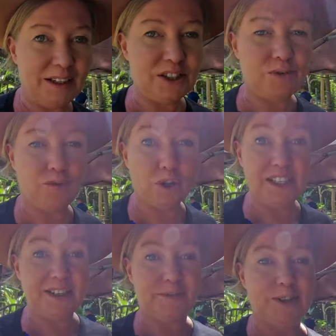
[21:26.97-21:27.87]
hello to
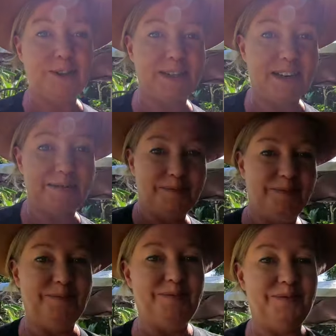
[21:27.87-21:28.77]
Rotti the rooster.
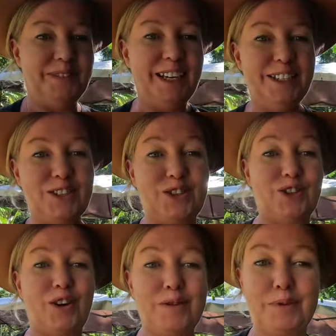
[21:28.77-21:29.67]
He's
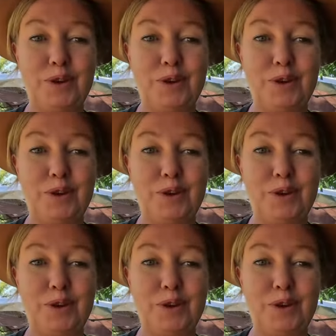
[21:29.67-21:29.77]
so